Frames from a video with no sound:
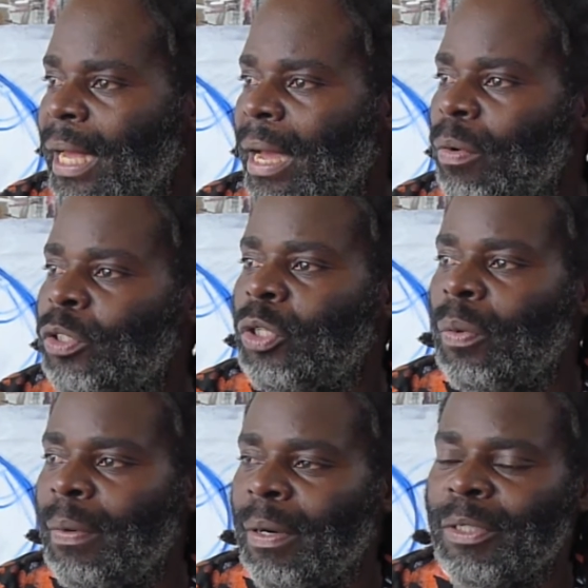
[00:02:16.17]
I was
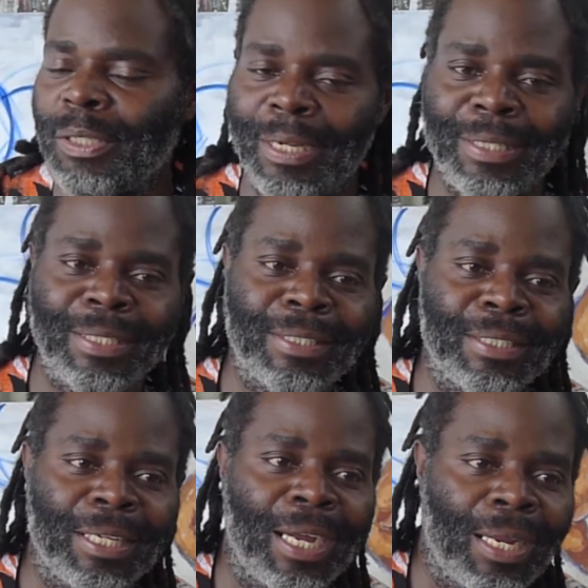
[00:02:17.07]
told when I was young that
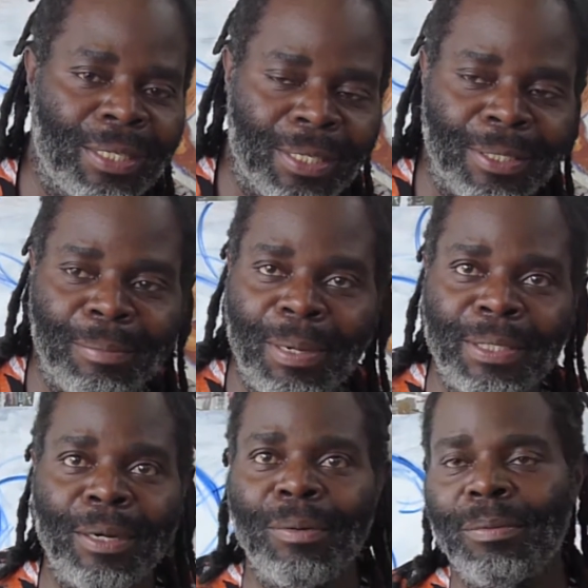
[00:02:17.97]
the earlier the
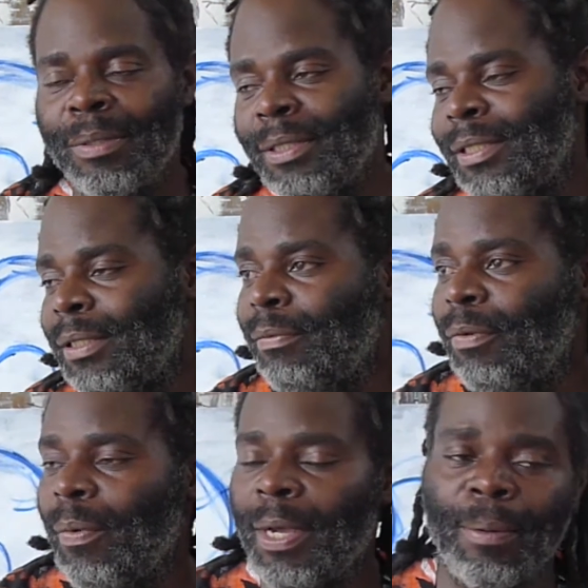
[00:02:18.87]
better always. If
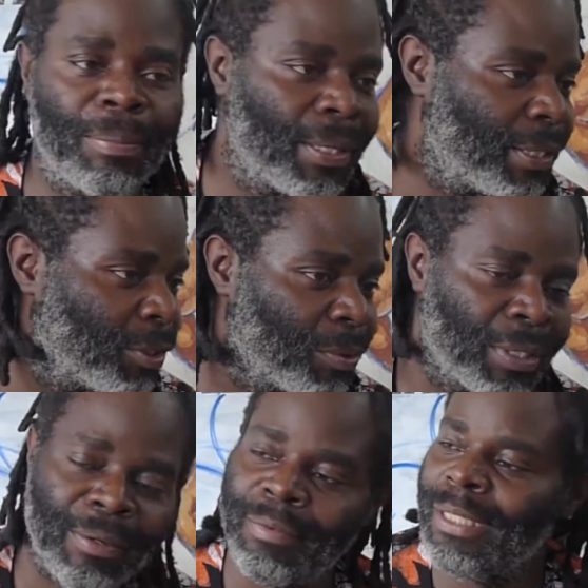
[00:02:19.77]
you wake up late,
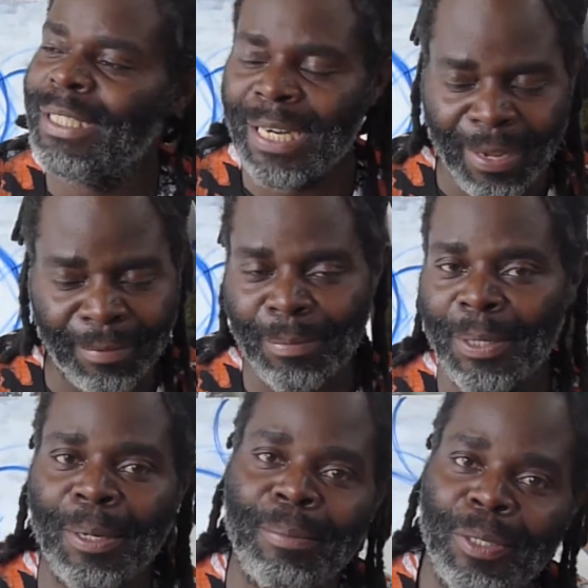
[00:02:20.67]
you never
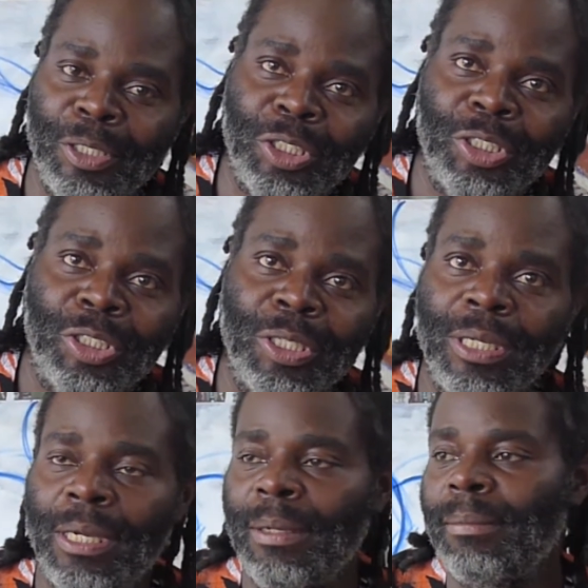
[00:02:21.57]
become rich.
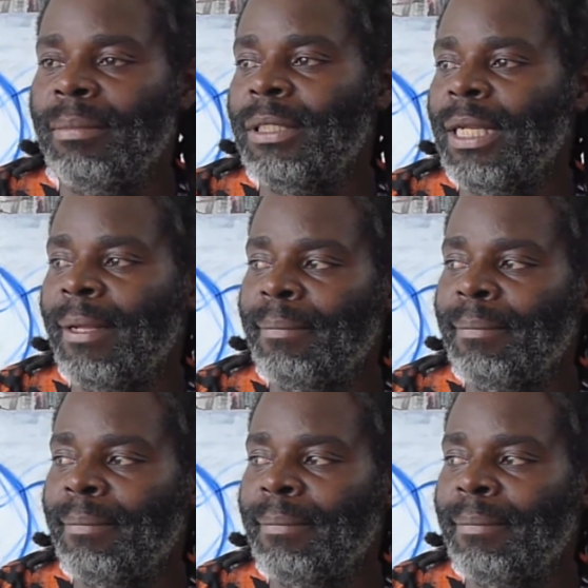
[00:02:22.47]
But